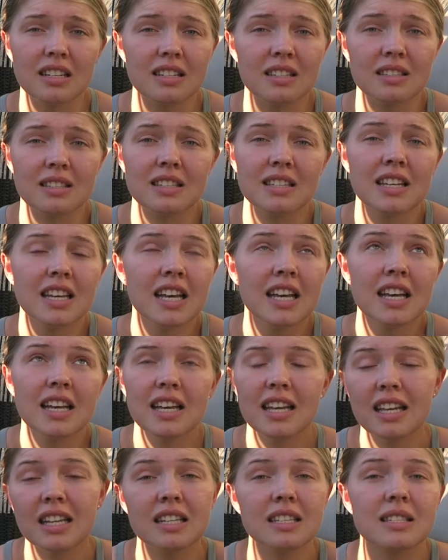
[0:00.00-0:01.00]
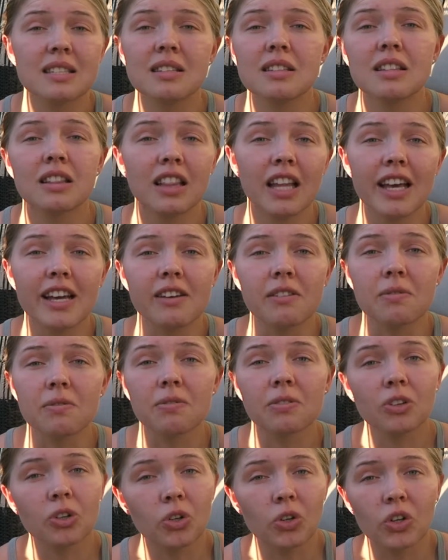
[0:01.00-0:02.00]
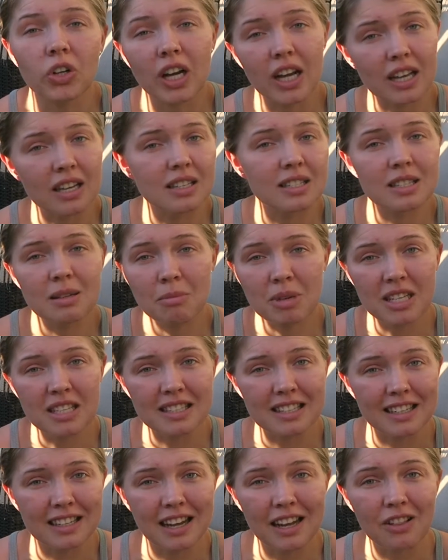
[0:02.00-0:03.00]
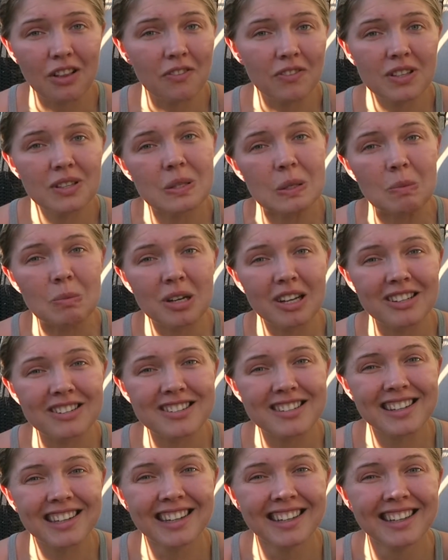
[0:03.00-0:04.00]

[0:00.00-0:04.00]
it is life. Earl Grey is amazing. I love it so much.